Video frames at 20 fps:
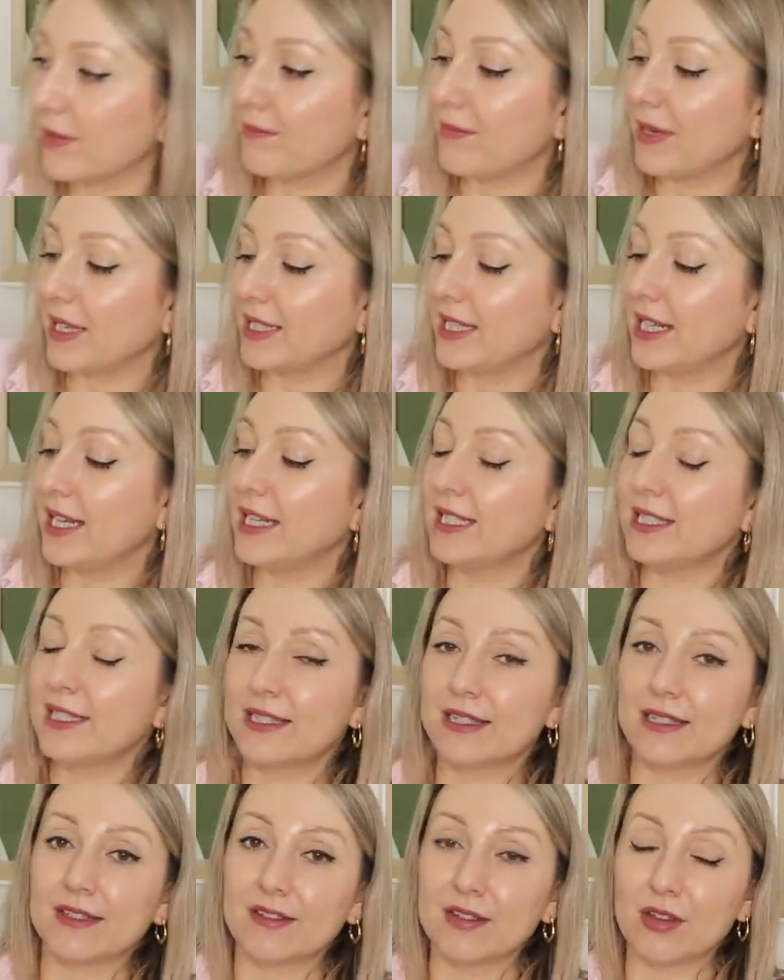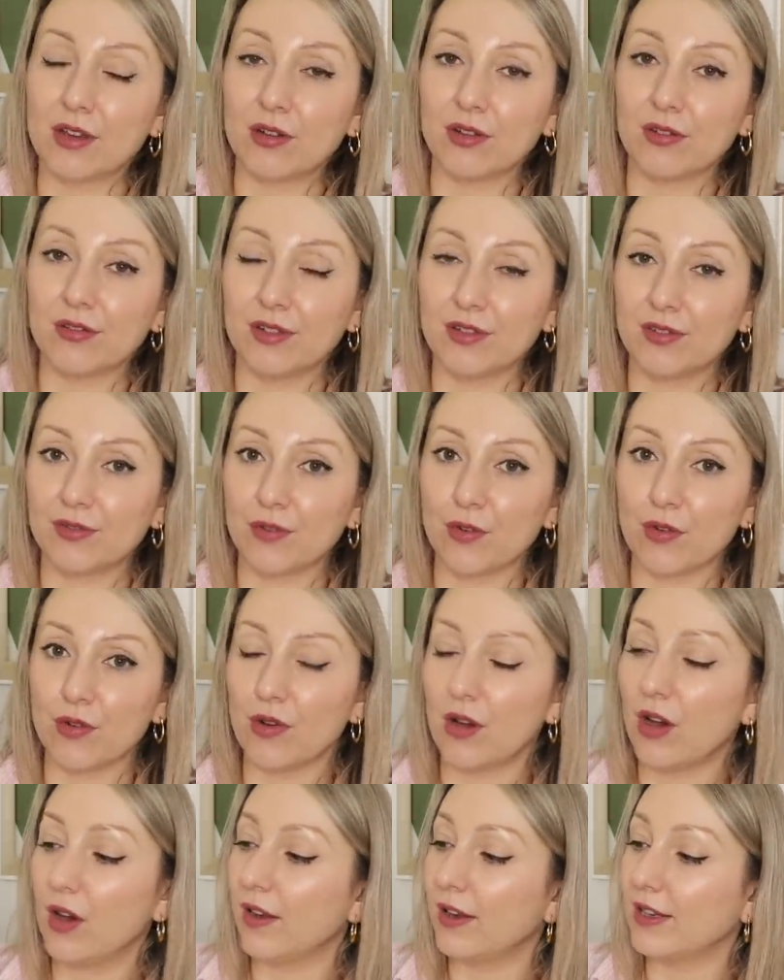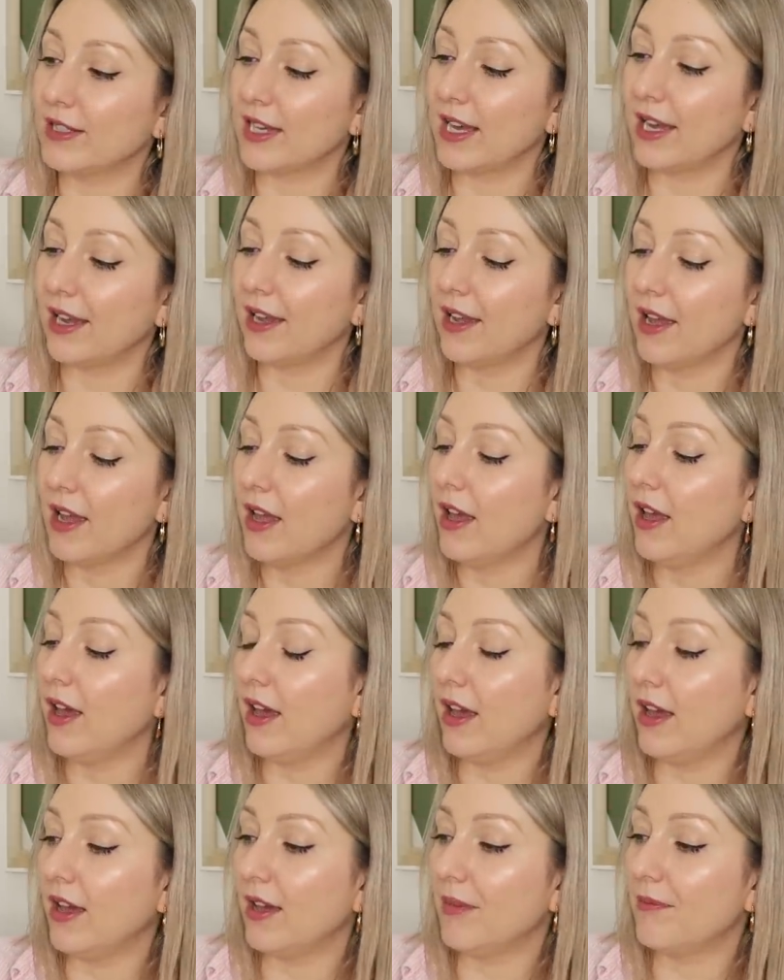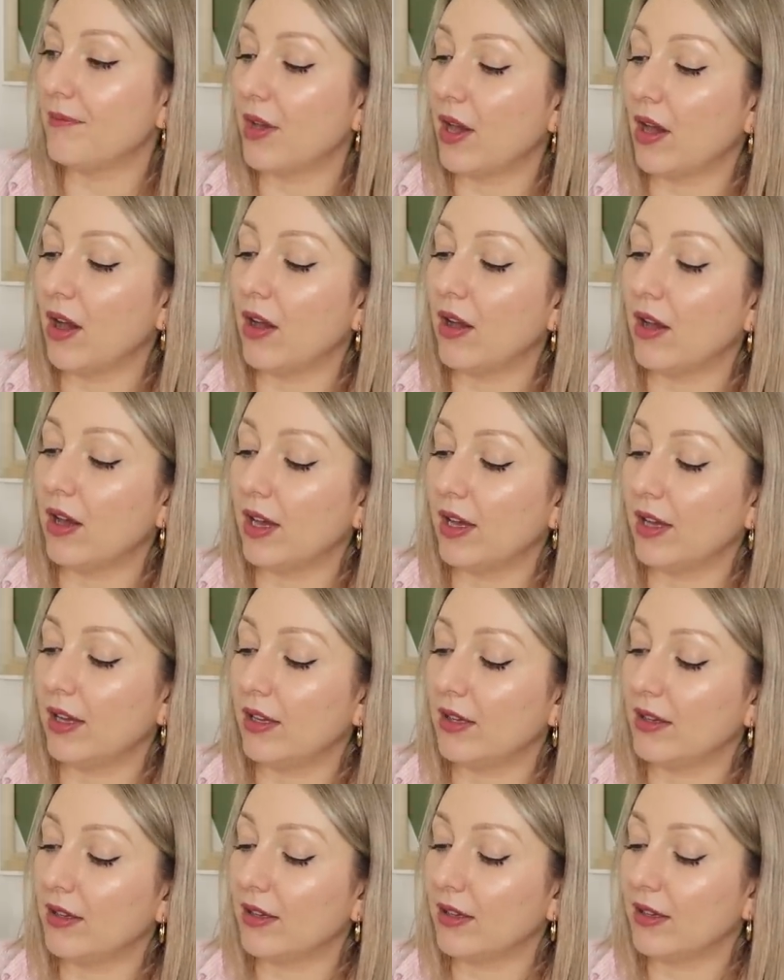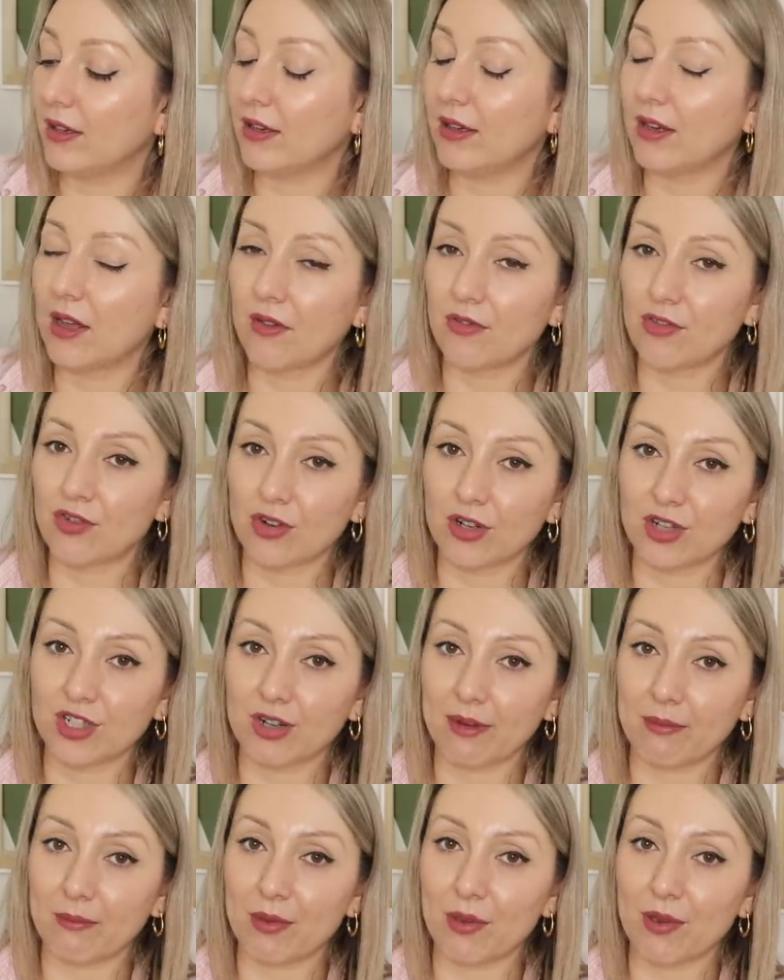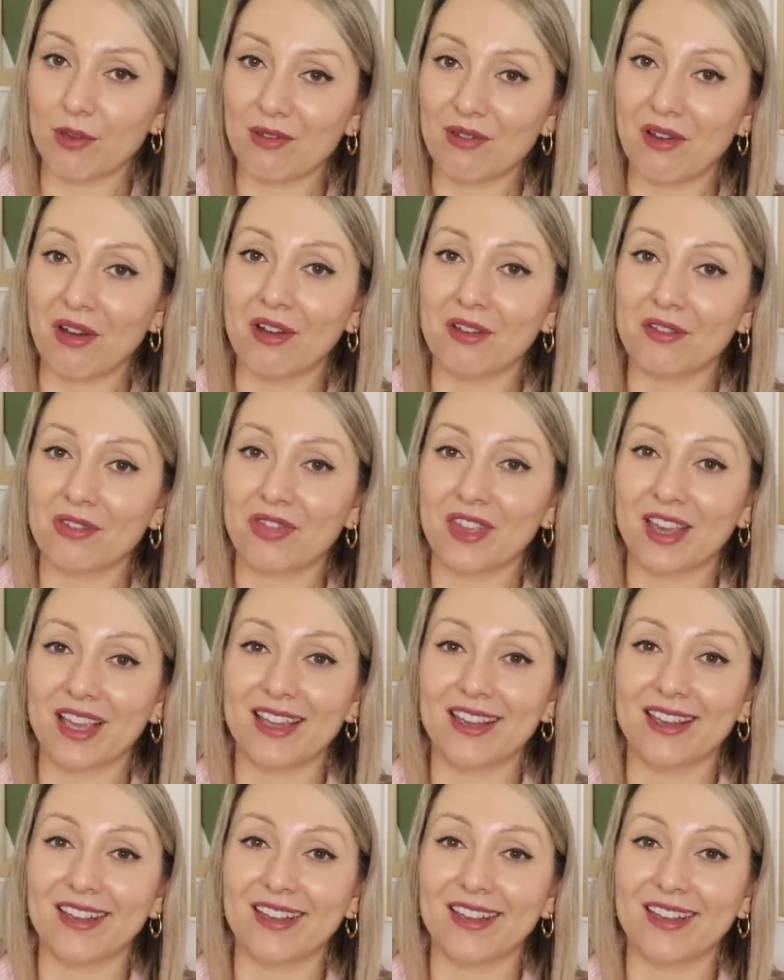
Batiste, so I got this for holiday. I love dry shampoo. I think